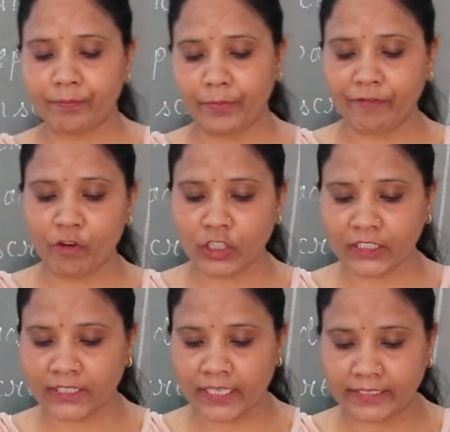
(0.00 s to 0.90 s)
Before
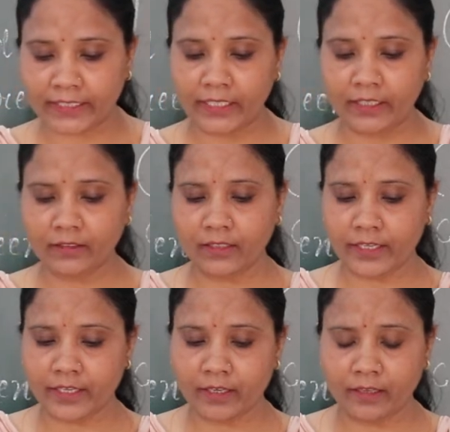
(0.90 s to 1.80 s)
starting
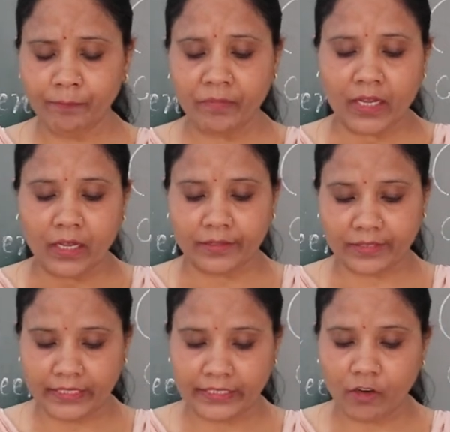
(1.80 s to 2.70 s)
the
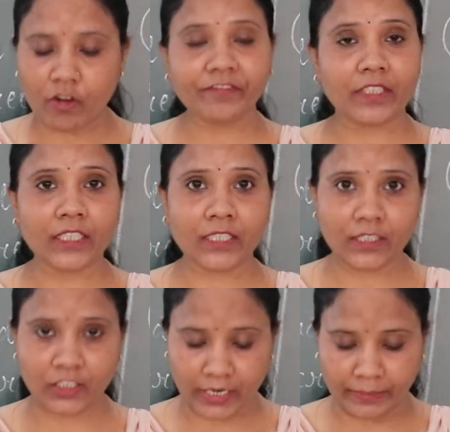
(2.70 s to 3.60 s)
reading of
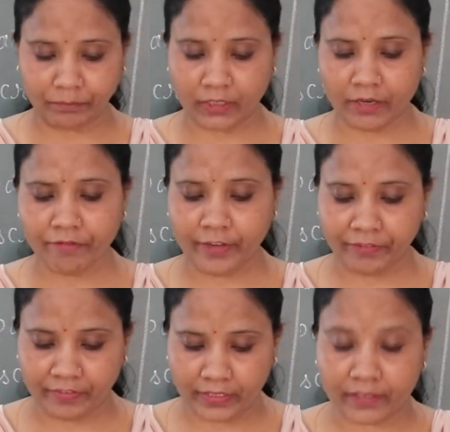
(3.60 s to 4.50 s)
this chapter, we
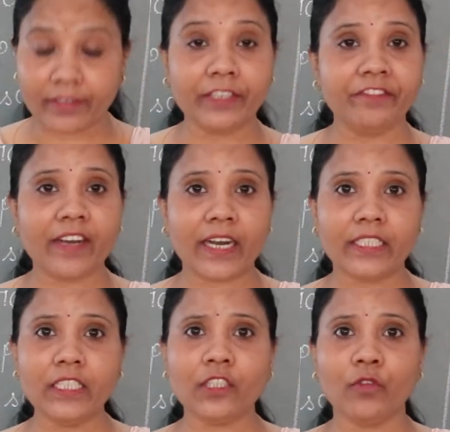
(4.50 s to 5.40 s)
will
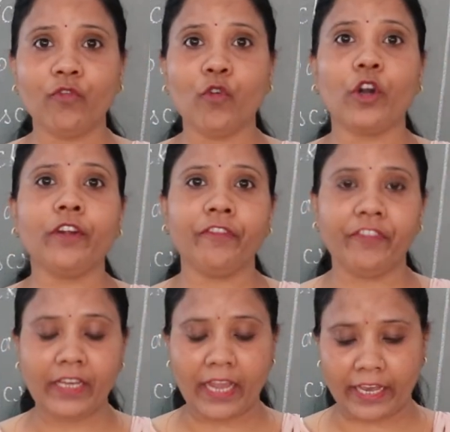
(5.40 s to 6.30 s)
revise what
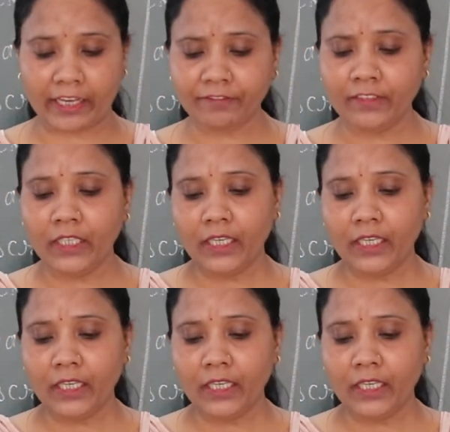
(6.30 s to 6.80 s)
we have